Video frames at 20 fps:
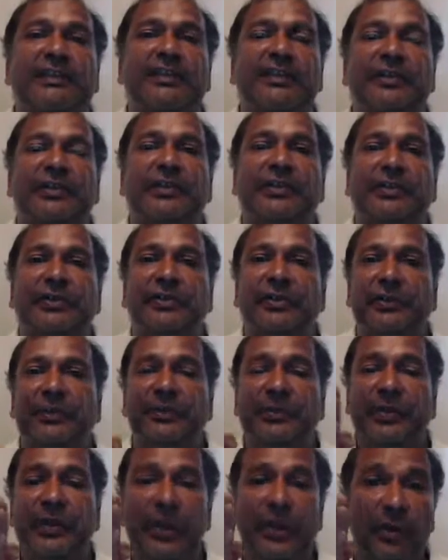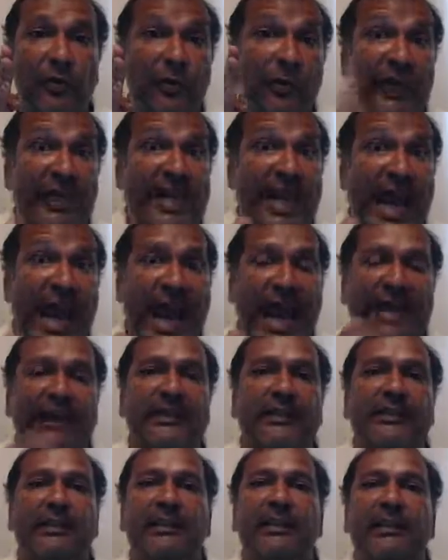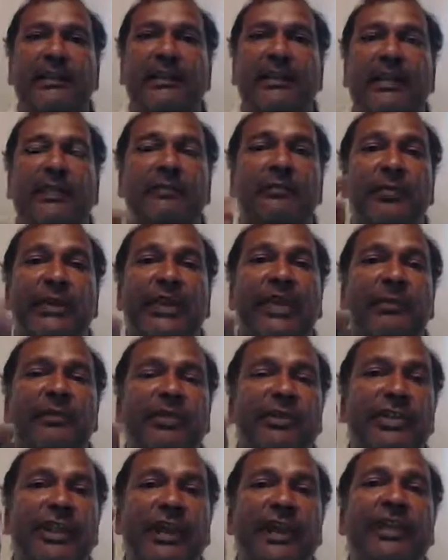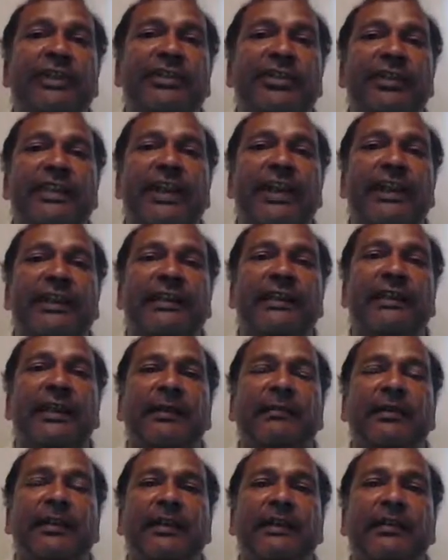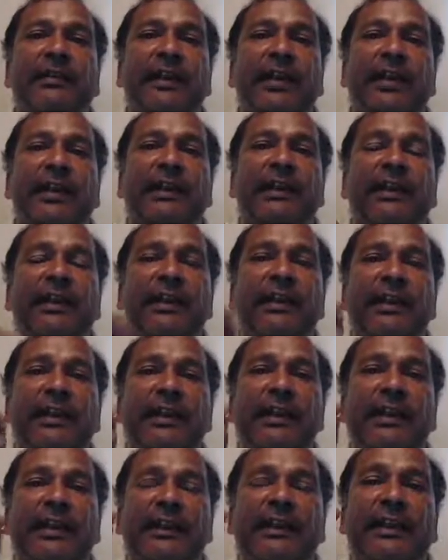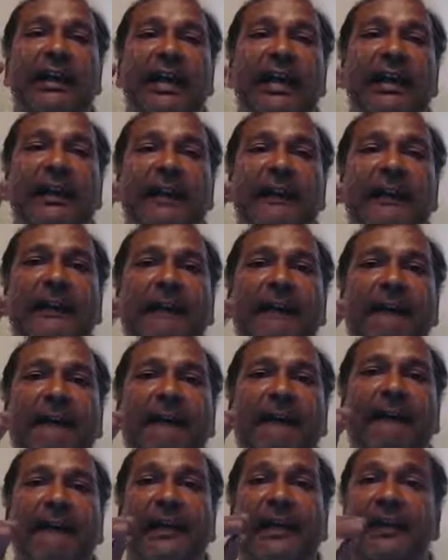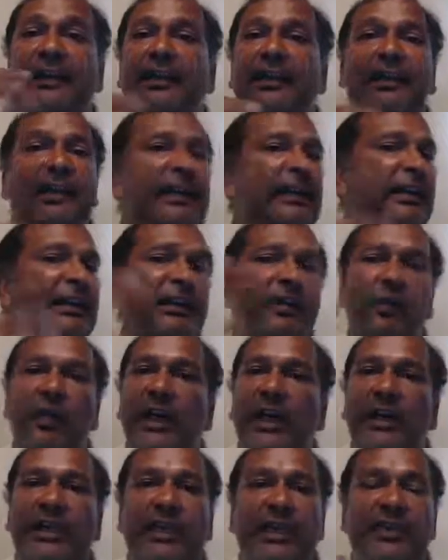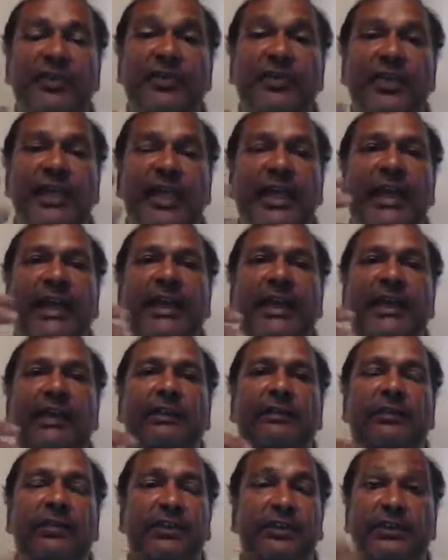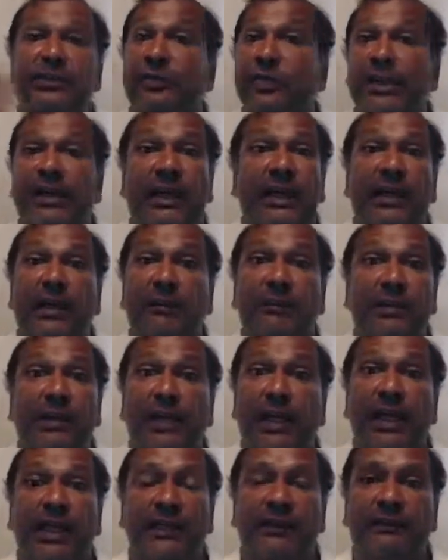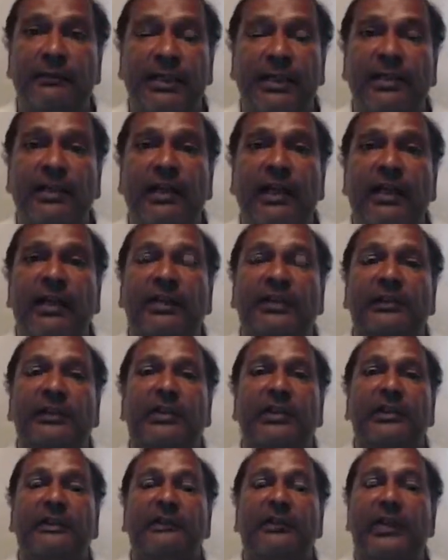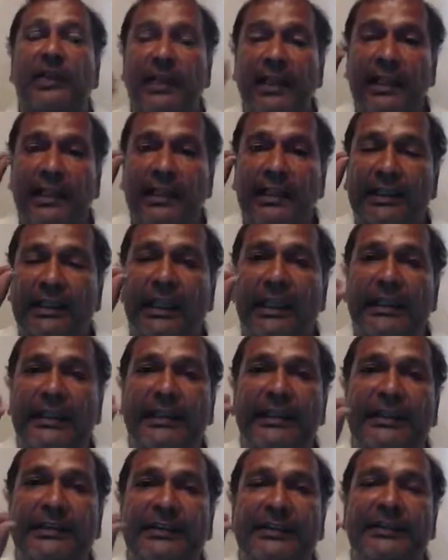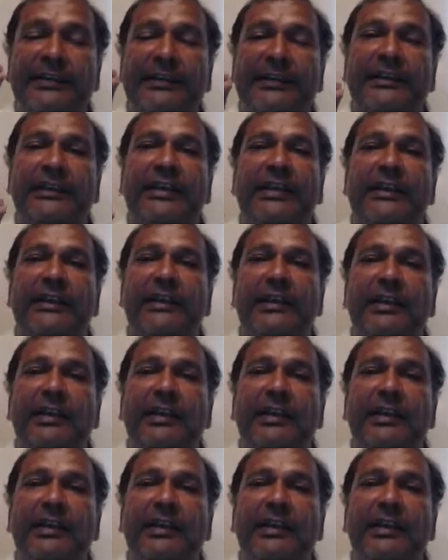you, to react and be able to educate them to say that in the way that you can, which is what I help a lot of my clients with, and that is that,